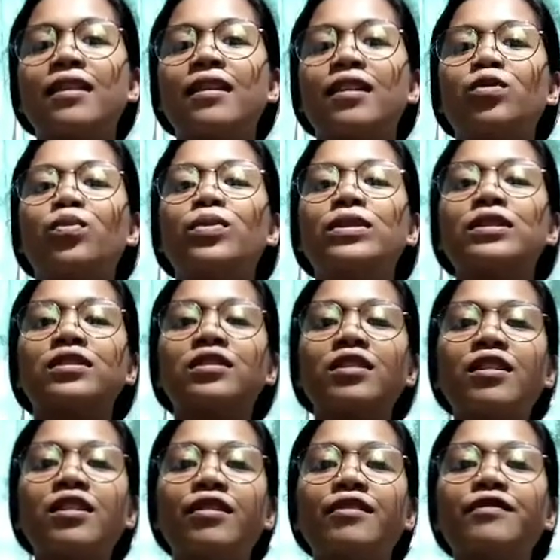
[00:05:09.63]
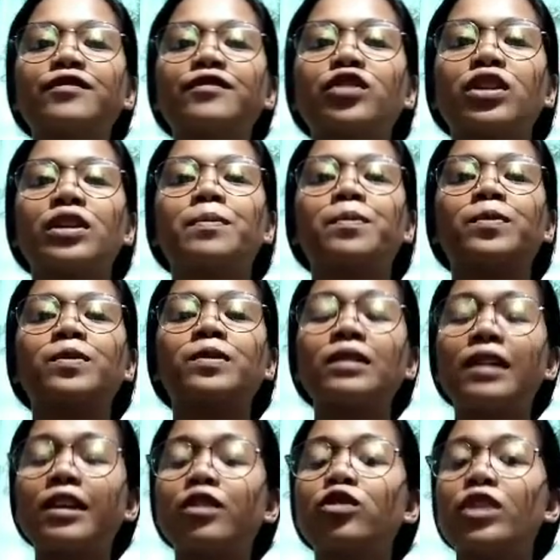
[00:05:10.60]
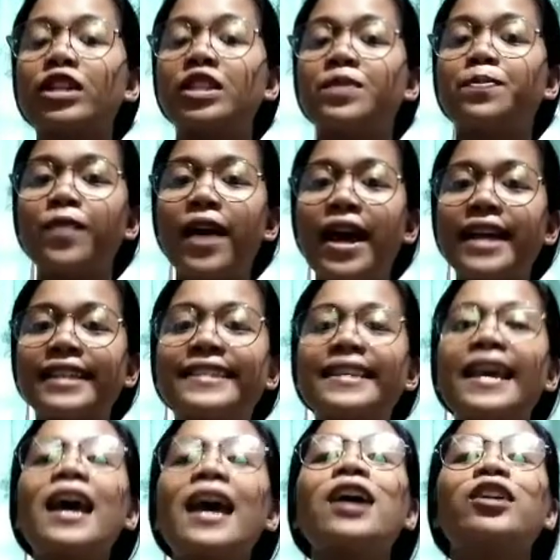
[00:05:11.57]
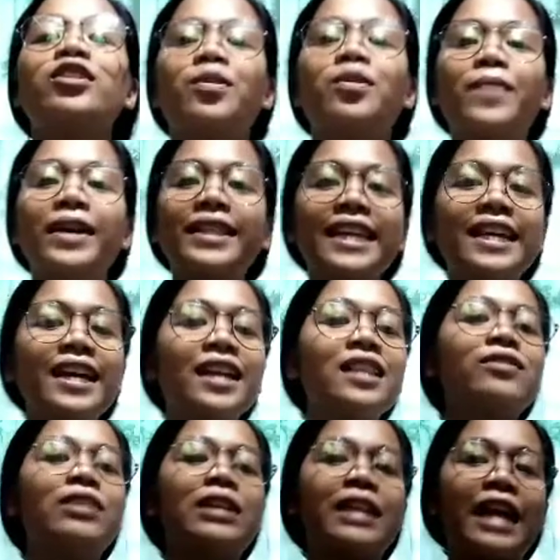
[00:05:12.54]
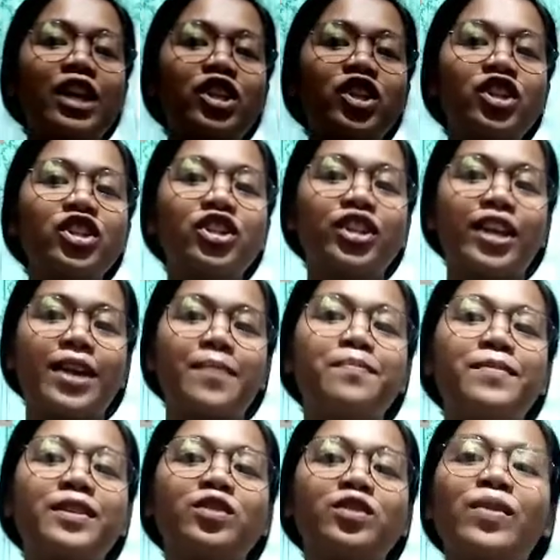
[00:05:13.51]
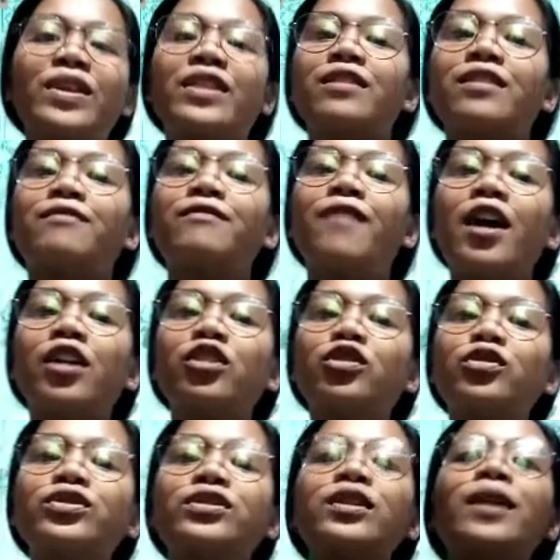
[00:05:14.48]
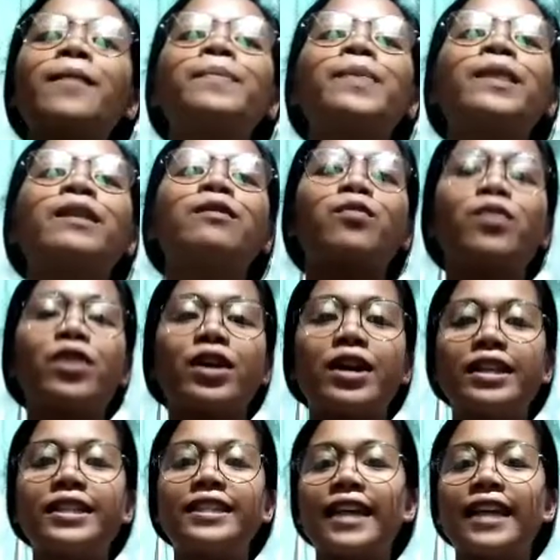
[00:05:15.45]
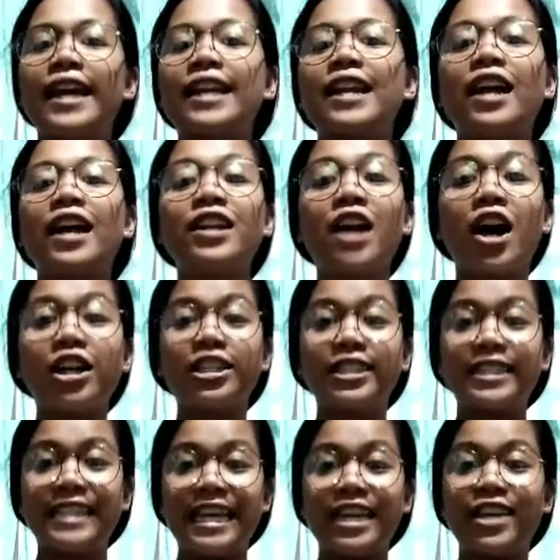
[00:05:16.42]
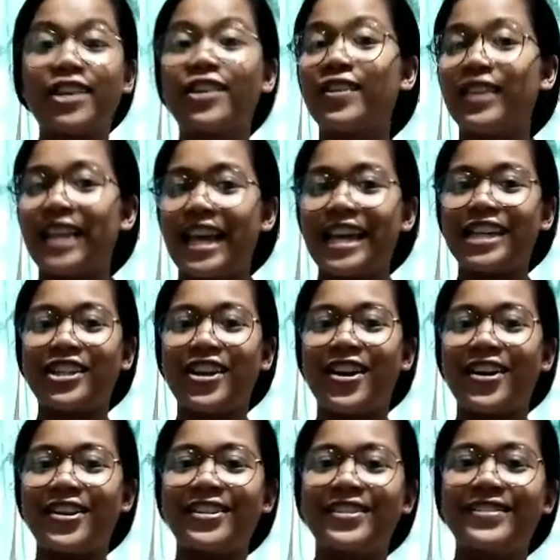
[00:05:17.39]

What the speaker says: that will serve to express grammatical relationship between the various words in an articulation.